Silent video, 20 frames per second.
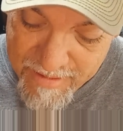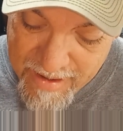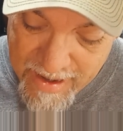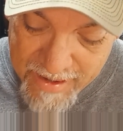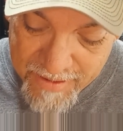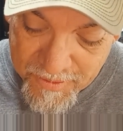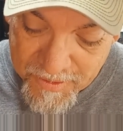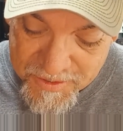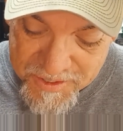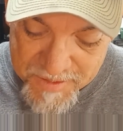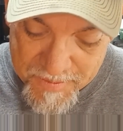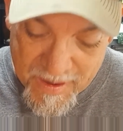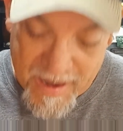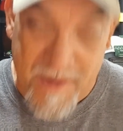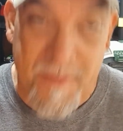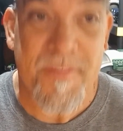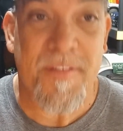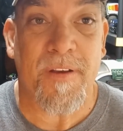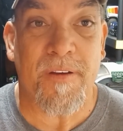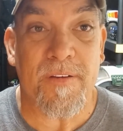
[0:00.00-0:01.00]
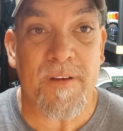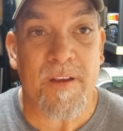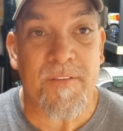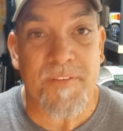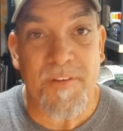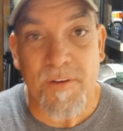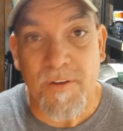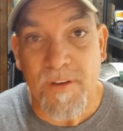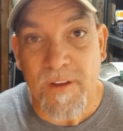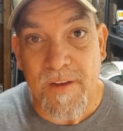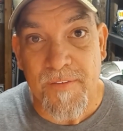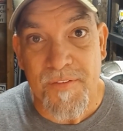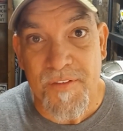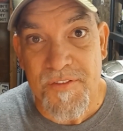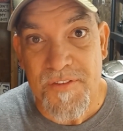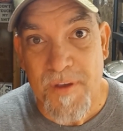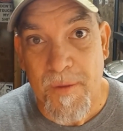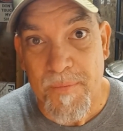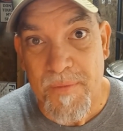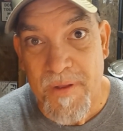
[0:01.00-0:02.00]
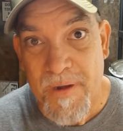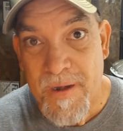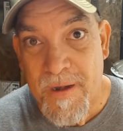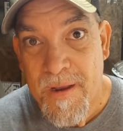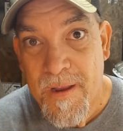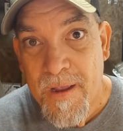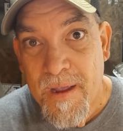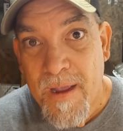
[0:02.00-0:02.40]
I'd urge you, man, if you're looking for something